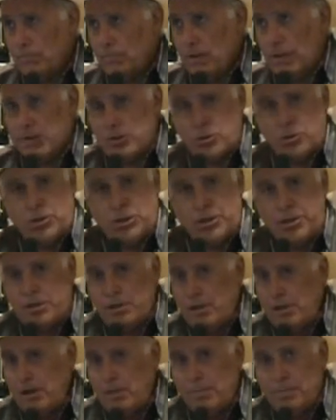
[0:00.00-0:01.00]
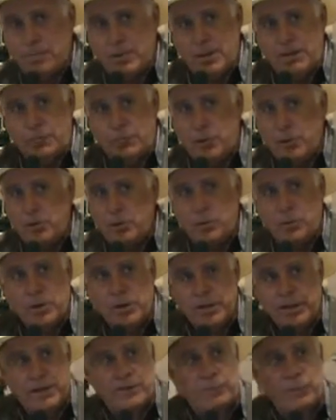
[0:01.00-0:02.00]
It's going to come. If we
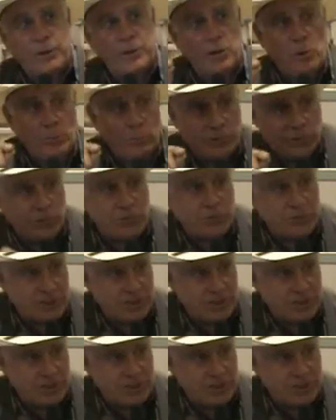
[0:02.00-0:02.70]
don't do